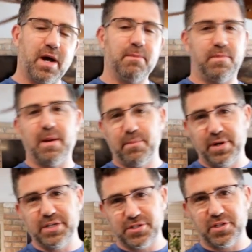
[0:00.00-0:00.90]
I'm
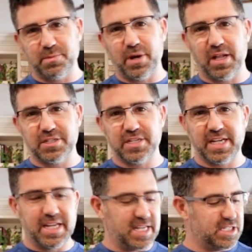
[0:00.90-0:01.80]
pretty sure they're
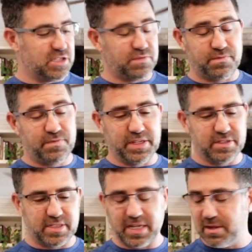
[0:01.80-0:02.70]
polishing it. It just
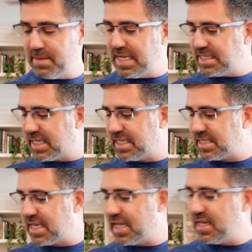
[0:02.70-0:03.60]
feels like amazing
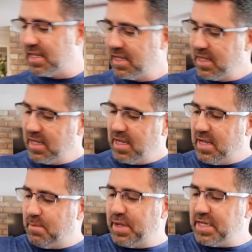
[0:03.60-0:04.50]
inside.
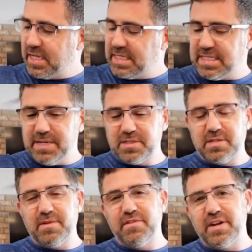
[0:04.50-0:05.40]
But it seems
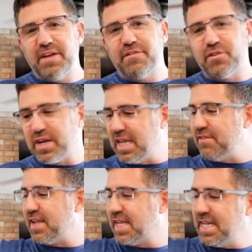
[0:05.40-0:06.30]
to be very
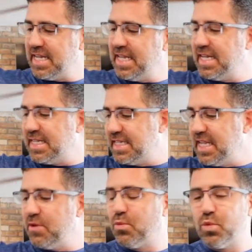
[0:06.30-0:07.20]
forgiving, and it
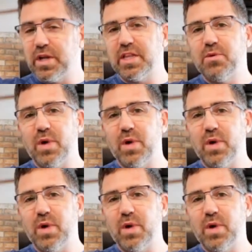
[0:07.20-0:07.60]
did really